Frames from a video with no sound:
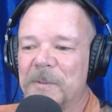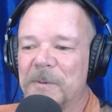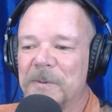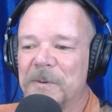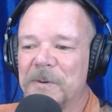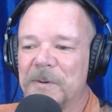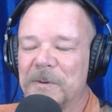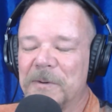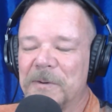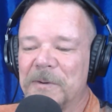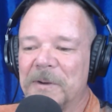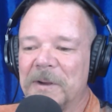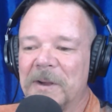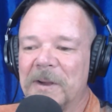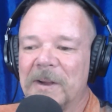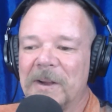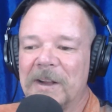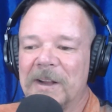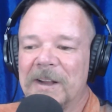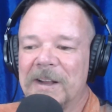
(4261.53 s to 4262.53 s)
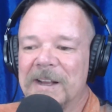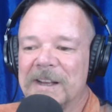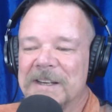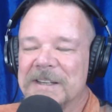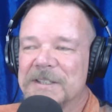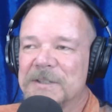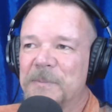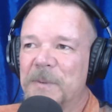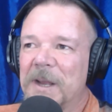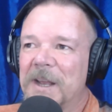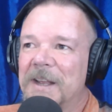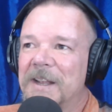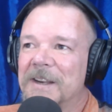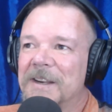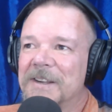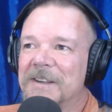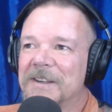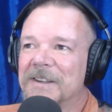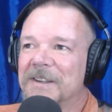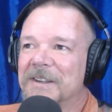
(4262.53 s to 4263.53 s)
who
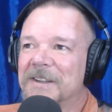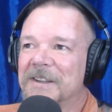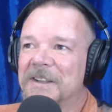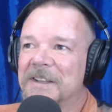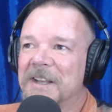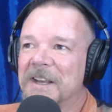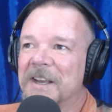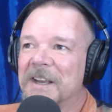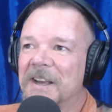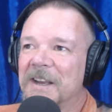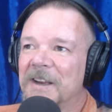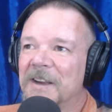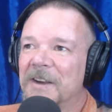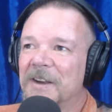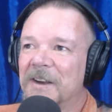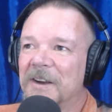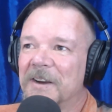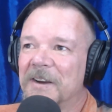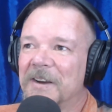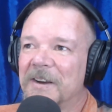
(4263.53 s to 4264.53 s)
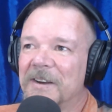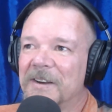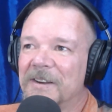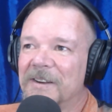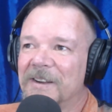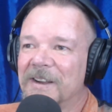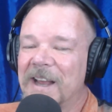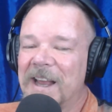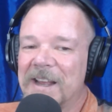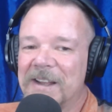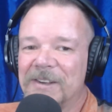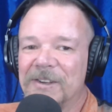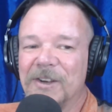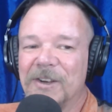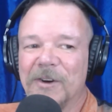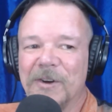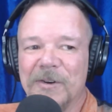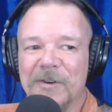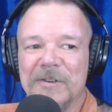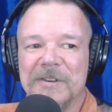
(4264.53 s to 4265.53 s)
spend their
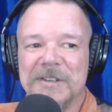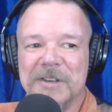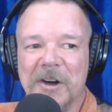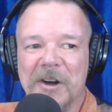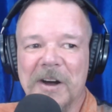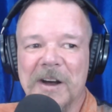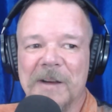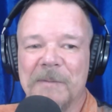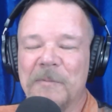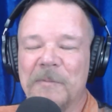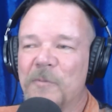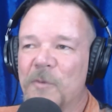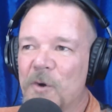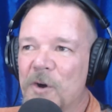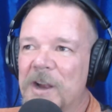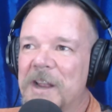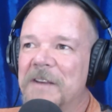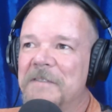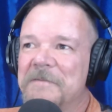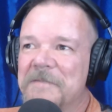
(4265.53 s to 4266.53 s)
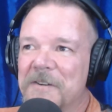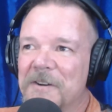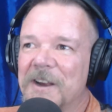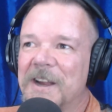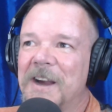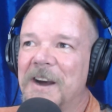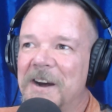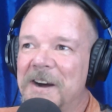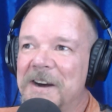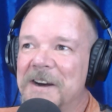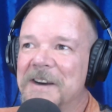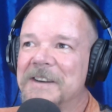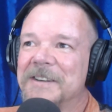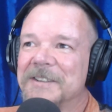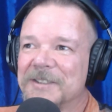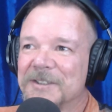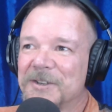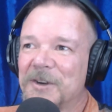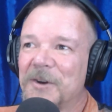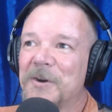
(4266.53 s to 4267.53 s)
time working very hard
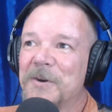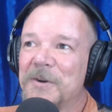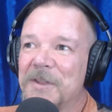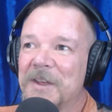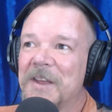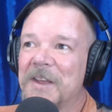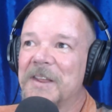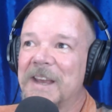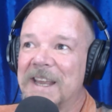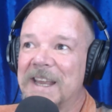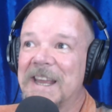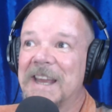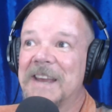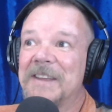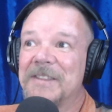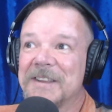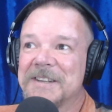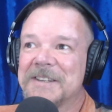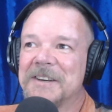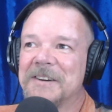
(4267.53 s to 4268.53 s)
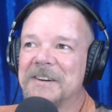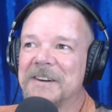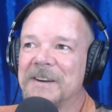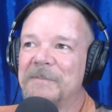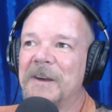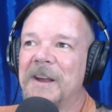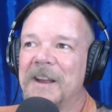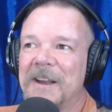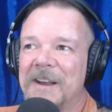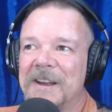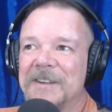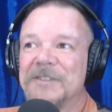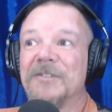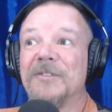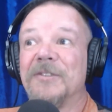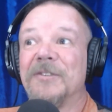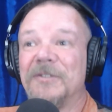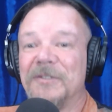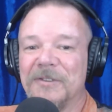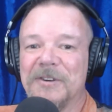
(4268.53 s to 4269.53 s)
so that they get the time
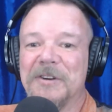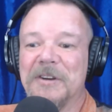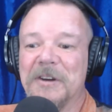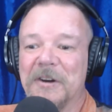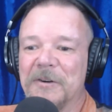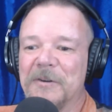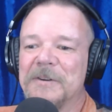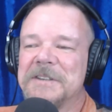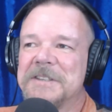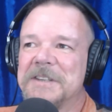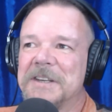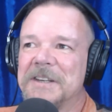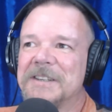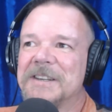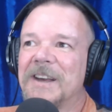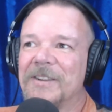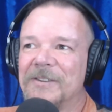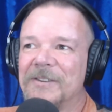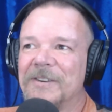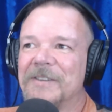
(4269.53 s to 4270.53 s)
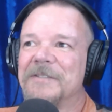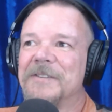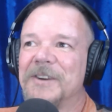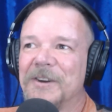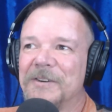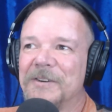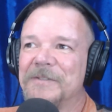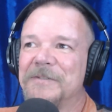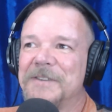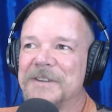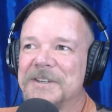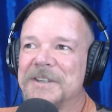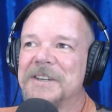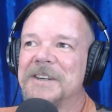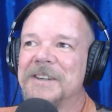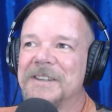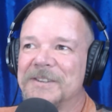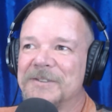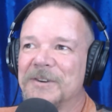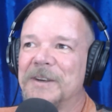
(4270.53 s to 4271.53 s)
to go and sit down the river, go fishing
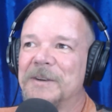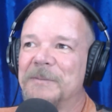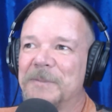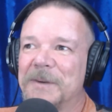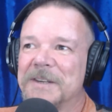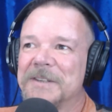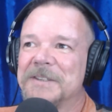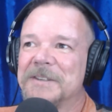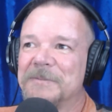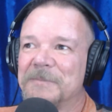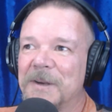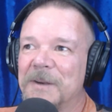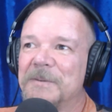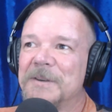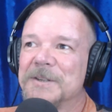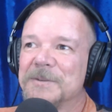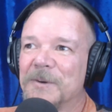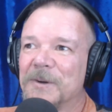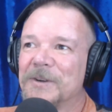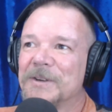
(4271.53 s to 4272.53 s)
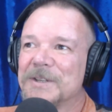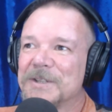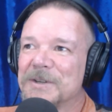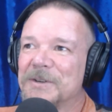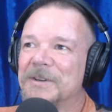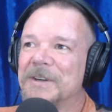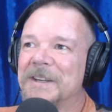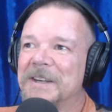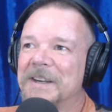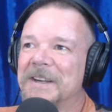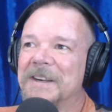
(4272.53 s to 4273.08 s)
and drink piss and maybe smoke a joint